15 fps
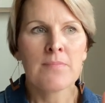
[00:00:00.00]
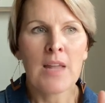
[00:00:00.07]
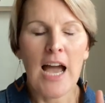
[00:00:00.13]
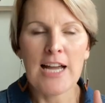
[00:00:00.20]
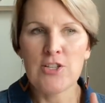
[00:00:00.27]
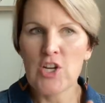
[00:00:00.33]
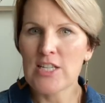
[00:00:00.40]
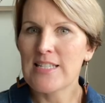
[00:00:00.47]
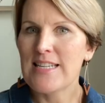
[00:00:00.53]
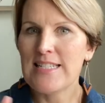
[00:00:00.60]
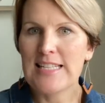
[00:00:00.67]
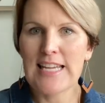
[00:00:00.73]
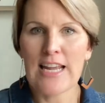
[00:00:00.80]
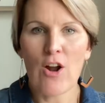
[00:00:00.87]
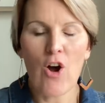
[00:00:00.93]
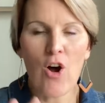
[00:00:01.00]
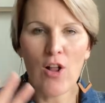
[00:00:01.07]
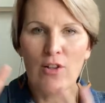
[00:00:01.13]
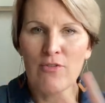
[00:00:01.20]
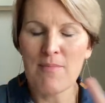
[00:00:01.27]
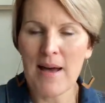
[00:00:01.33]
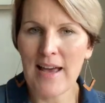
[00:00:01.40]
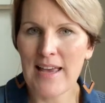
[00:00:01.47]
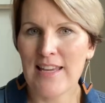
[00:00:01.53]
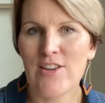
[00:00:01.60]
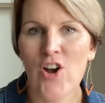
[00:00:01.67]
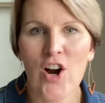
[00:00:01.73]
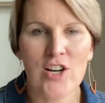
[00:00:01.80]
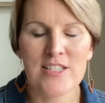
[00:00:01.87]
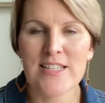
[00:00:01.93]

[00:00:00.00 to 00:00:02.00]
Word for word: I just need to get all of my yarn